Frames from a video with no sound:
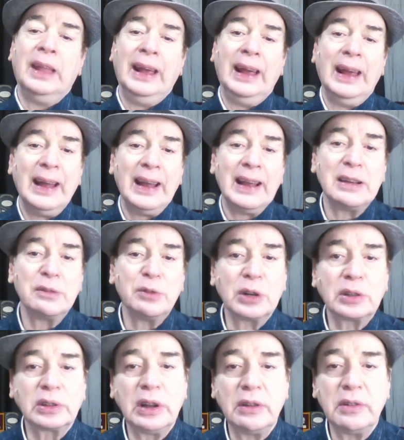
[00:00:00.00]
And
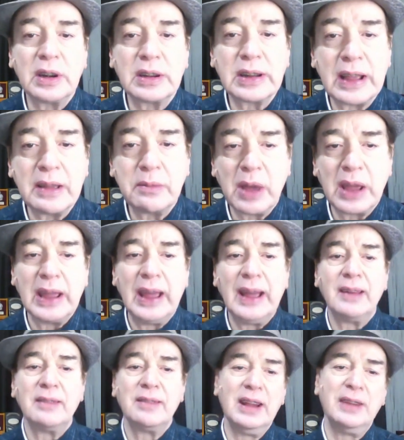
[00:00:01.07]
whatever time I
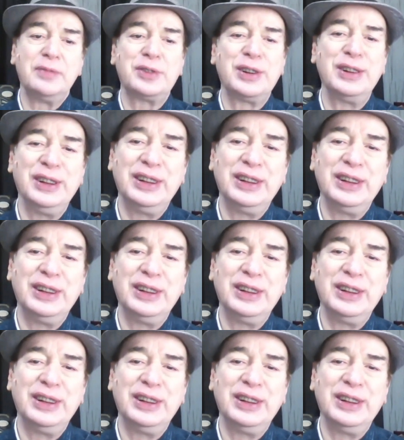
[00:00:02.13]
have left